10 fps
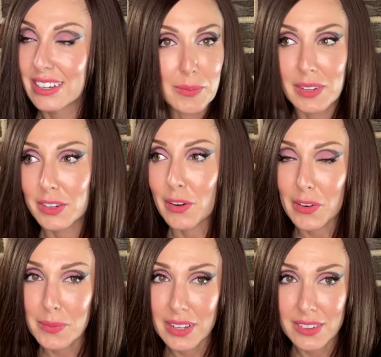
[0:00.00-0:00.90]
I mean,
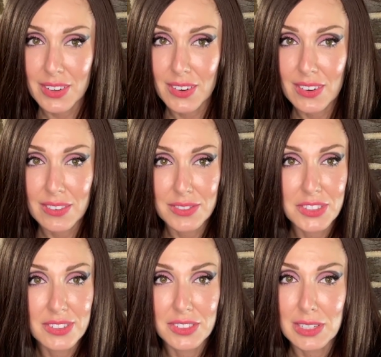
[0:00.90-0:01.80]
Kermit and her
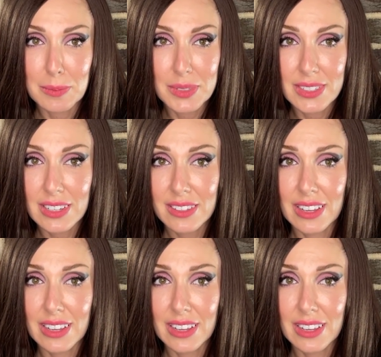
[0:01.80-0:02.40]
gypsy,